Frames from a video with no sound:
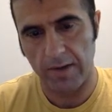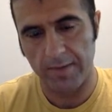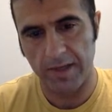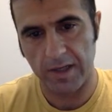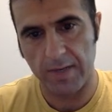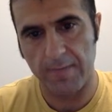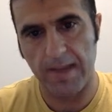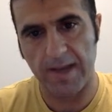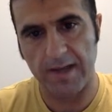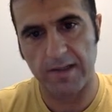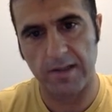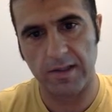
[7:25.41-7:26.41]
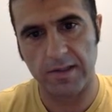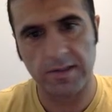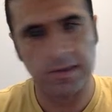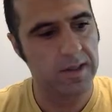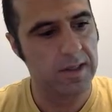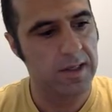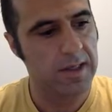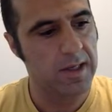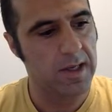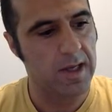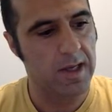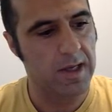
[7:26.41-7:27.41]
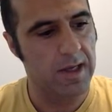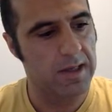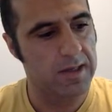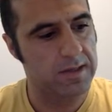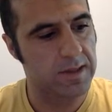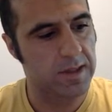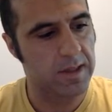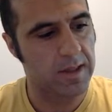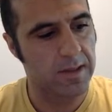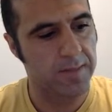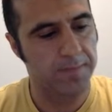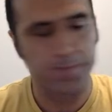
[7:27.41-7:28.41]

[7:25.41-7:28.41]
I'm going to come back to this, and um,